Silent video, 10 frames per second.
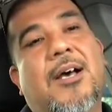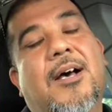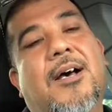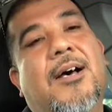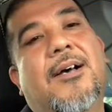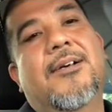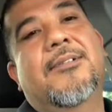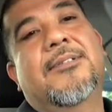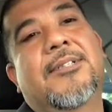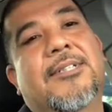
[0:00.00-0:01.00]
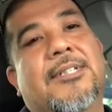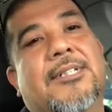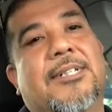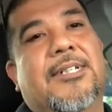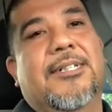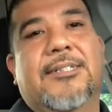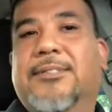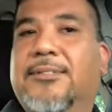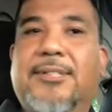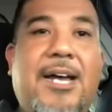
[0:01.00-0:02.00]
Uh,
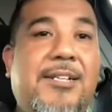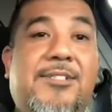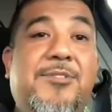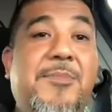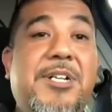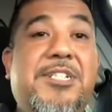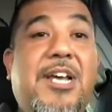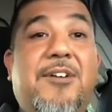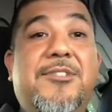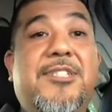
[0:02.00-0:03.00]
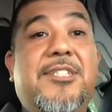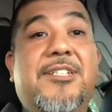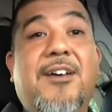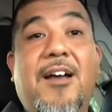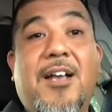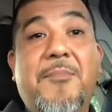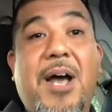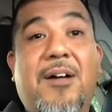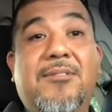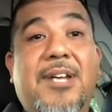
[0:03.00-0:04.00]
not too much else to talk
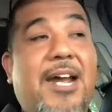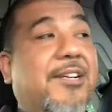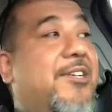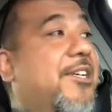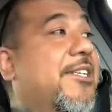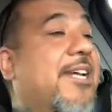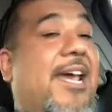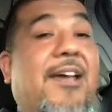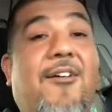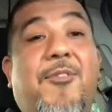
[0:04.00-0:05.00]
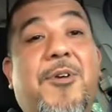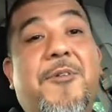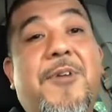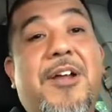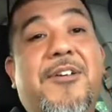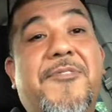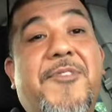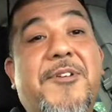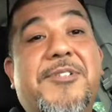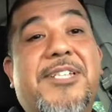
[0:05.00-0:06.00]
about. Had a good day all the way around on
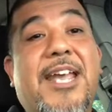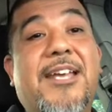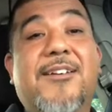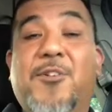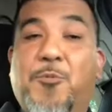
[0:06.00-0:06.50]
Thursday.